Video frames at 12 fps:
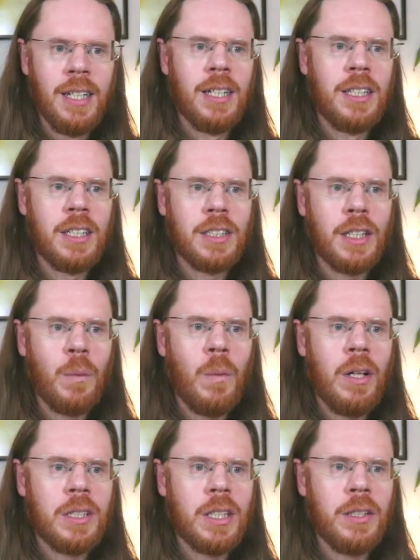So,
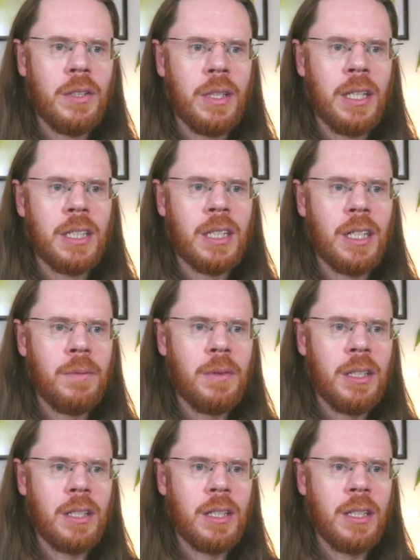whilst I do this, I'm
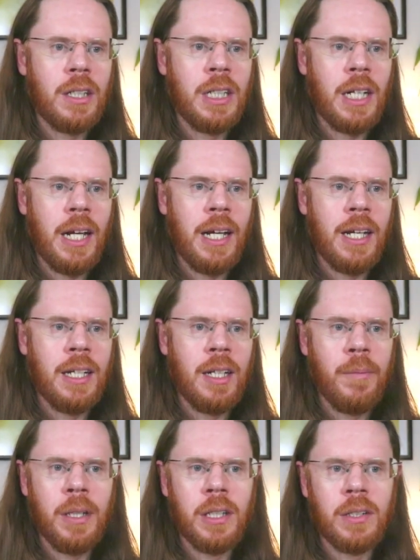just going to share an
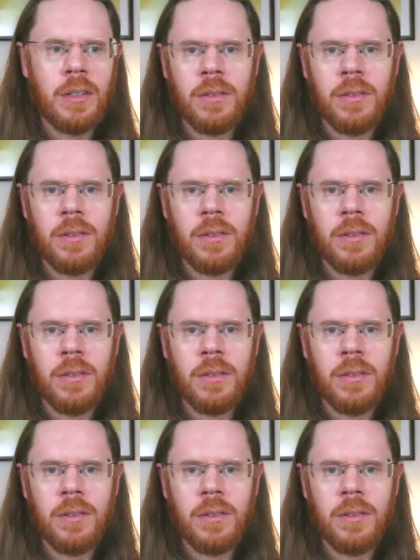image